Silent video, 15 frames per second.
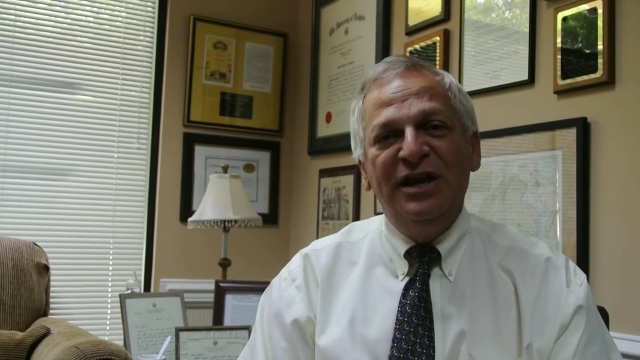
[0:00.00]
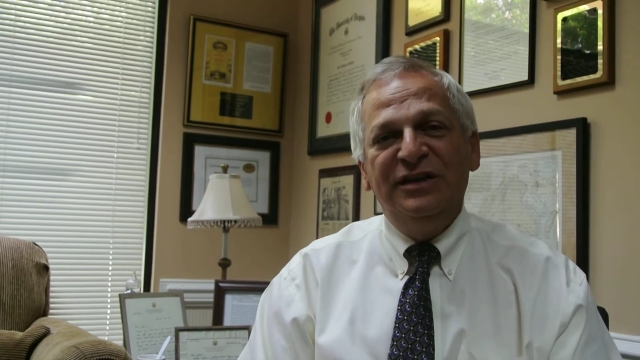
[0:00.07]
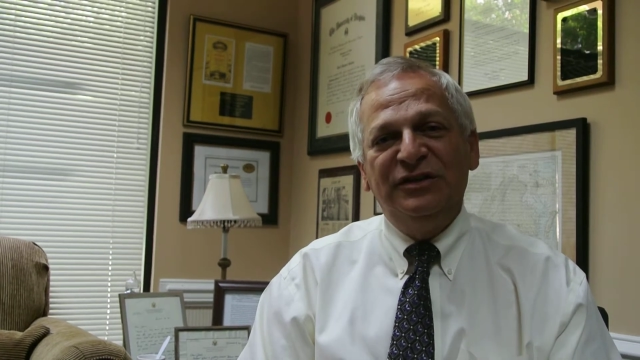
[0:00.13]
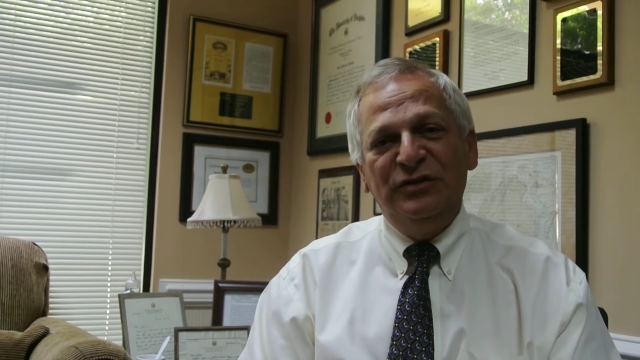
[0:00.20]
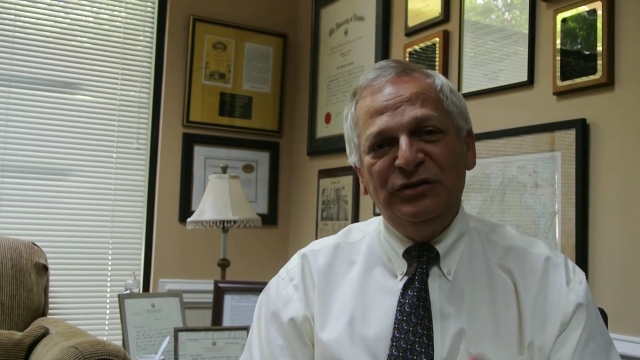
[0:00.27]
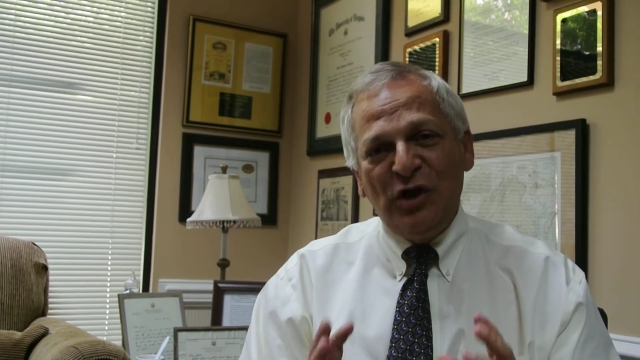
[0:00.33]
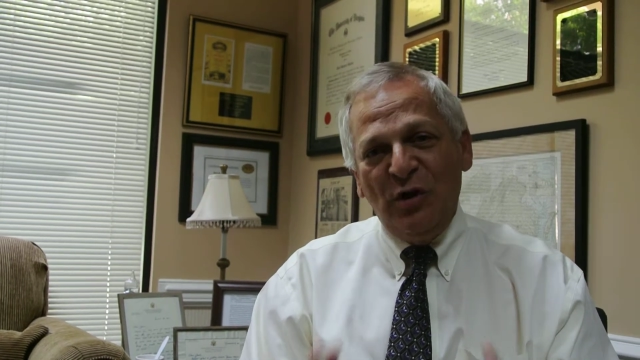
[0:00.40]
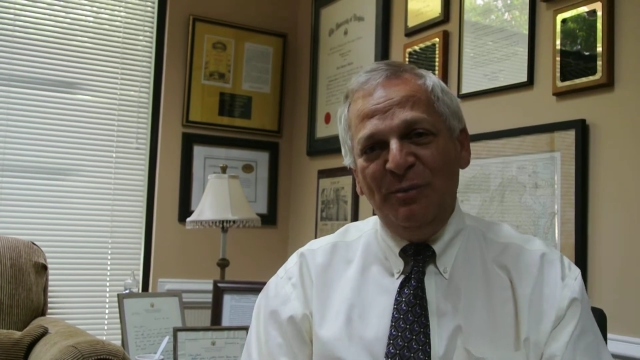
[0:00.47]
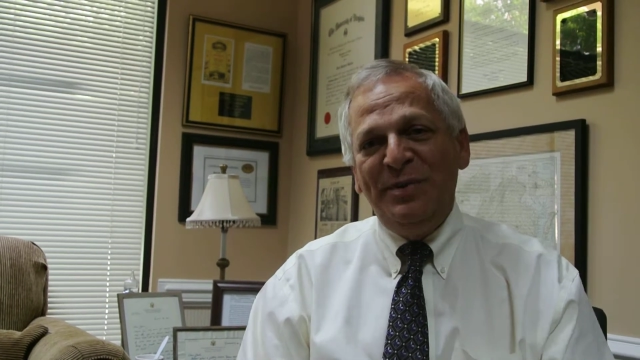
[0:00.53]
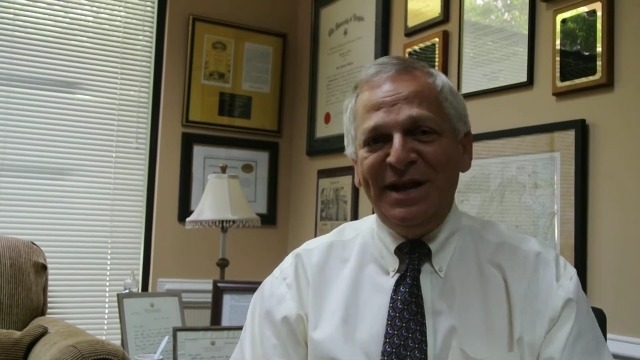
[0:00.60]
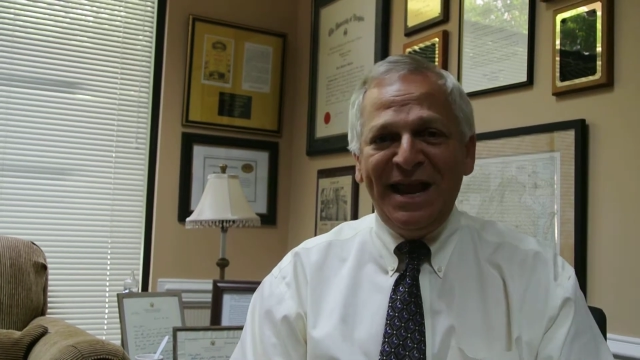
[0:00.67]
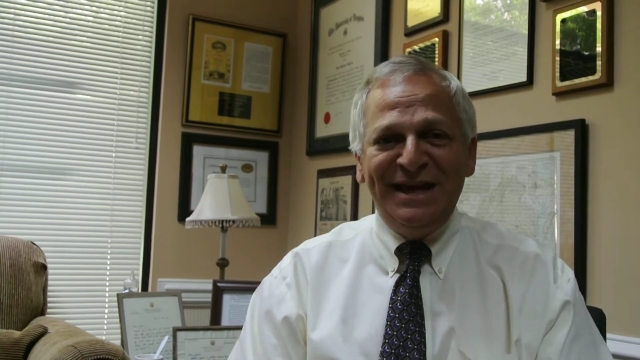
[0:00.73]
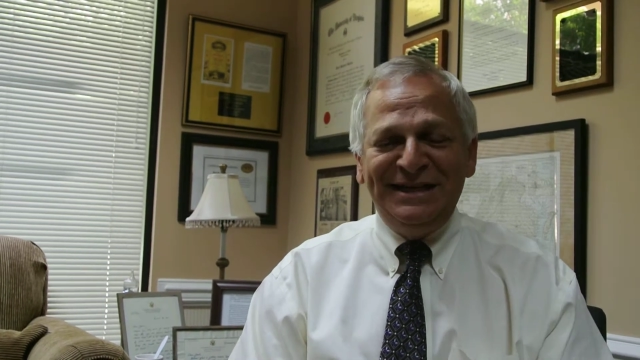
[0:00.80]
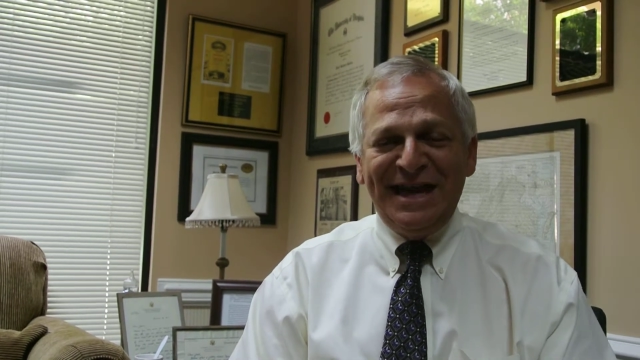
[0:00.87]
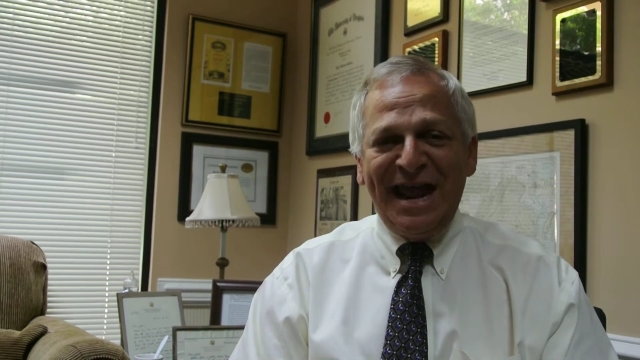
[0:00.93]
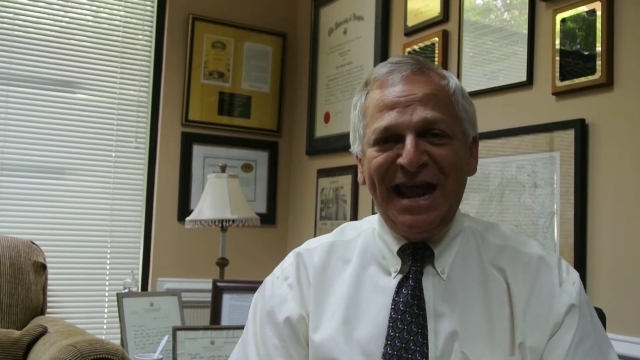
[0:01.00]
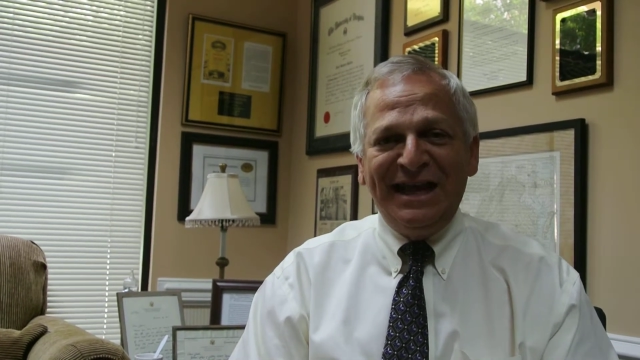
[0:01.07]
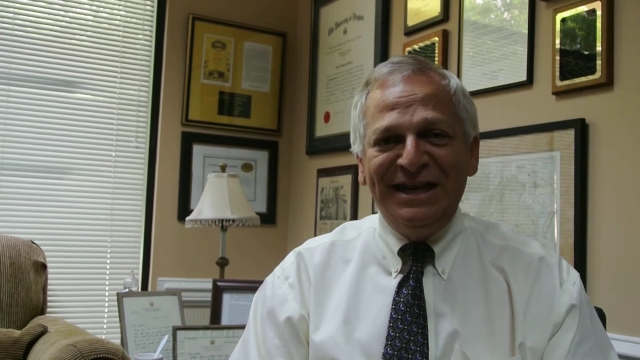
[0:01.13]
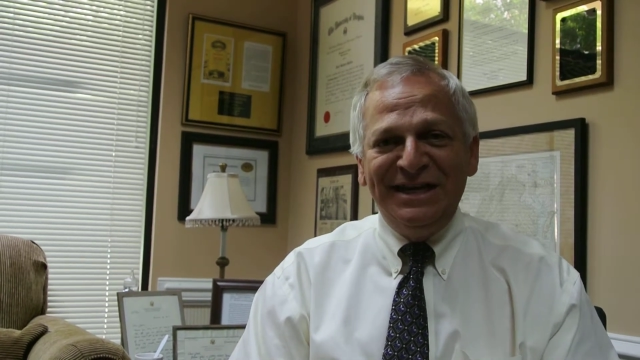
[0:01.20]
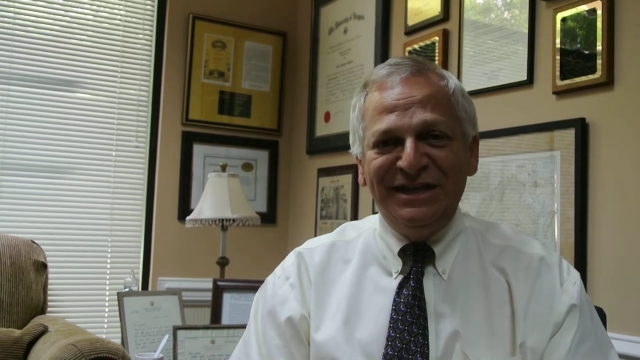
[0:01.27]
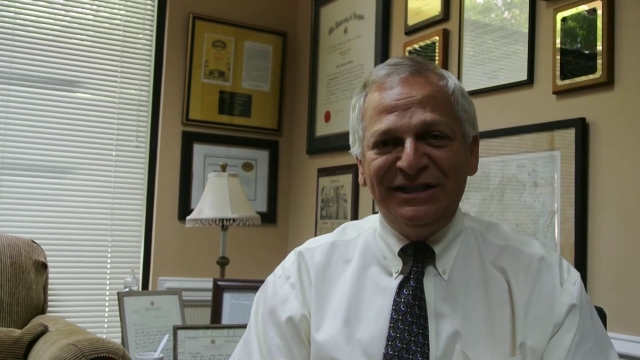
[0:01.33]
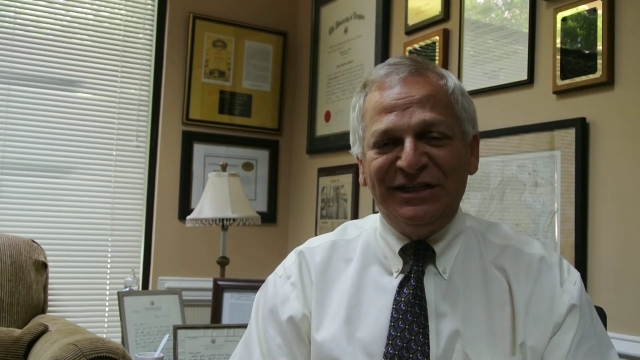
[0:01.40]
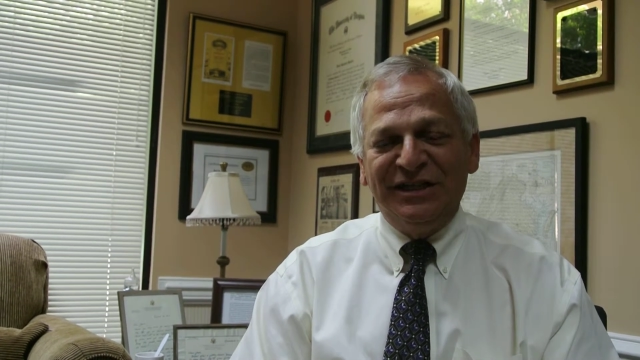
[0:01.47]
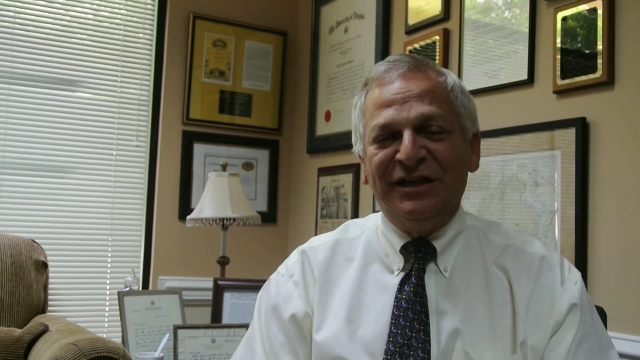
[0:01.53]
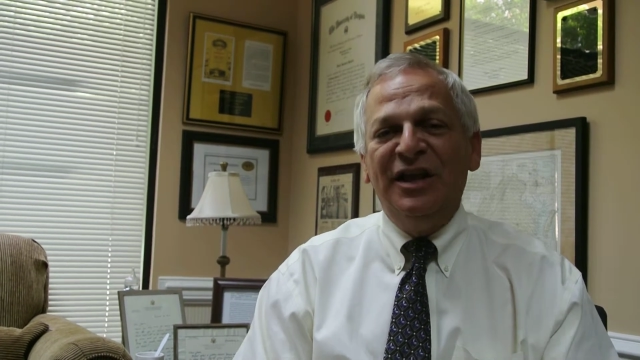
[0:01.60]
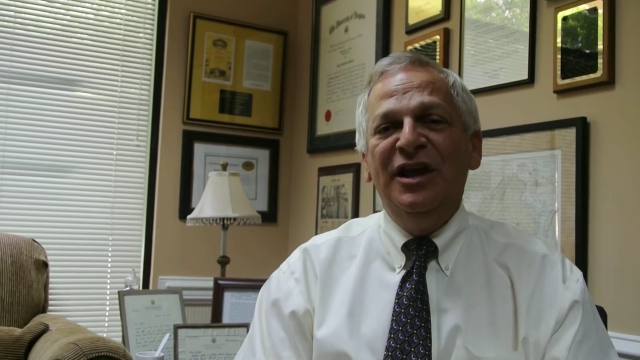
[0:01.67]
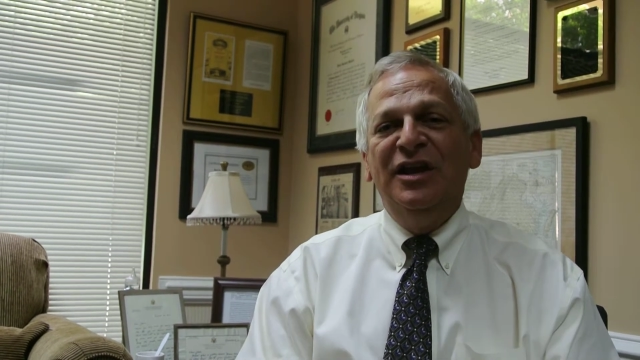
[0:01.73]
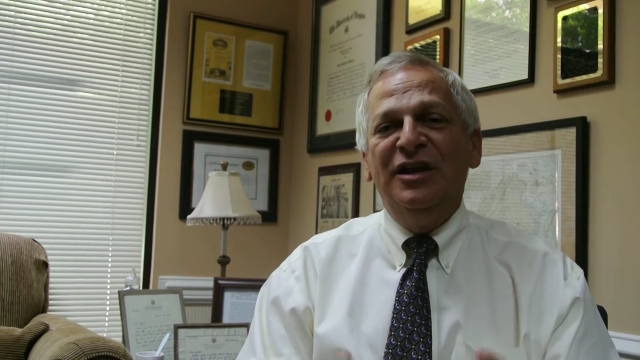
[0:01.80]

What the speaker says: So don't be antagonistic.